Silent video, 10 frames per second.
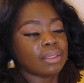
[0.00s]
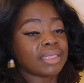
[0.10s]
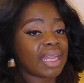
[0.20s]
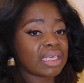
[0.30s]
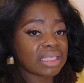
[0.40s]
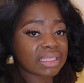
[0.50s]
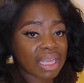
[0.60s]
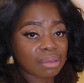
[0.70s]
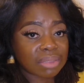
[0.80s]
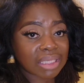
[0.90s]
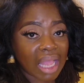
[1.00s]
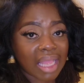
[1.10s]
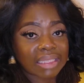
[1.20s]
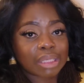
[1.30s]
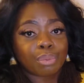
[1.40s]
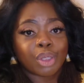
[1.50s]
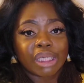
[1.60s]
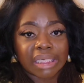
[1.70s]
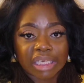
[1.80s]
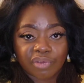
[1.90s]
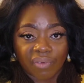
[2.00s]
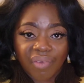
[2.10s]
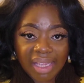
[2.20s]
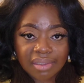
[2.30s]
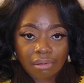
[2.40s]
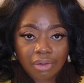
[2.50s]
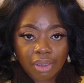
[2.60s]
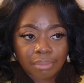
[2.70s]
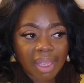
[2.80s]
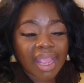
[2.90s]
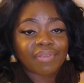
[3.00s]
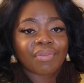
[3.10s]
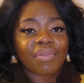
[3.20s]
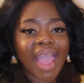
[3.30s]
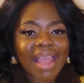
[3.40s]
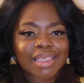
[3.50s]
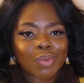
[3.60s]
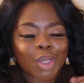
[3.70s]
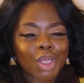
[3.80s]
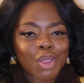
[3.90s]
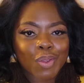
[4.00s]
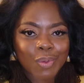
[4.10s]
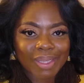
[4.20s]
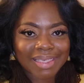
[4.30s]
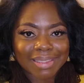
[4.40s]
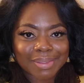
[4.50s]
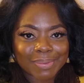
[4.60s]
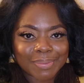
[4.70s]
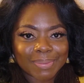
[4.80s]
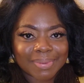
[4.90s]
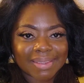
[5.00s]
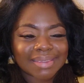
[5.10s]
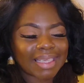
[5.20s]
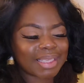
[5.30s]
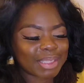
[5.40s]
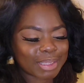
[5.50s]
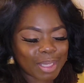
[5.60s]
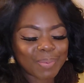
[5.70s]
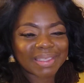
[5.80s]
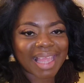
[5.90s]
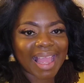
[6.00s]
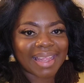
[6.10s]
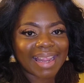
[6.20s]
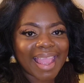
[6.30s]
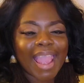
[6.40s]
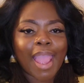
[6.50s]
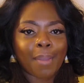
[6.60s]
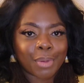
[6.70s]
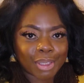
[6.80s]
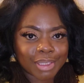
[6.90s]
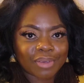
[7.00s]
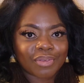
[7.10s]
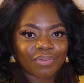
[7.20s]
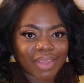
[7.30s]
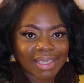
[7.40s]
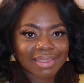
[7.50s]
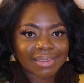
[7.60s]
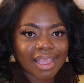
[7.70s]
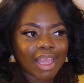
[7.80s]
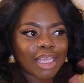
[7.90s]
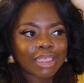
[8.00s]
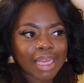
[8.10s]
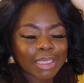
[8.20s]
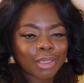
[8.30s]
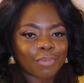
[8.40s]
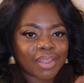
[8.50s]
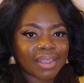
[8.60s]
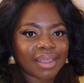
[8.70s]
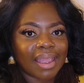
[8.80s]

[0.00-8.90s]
taking the same signs, putting a different face on them. And that's what you can do. Take the same sign and put a different face. Take something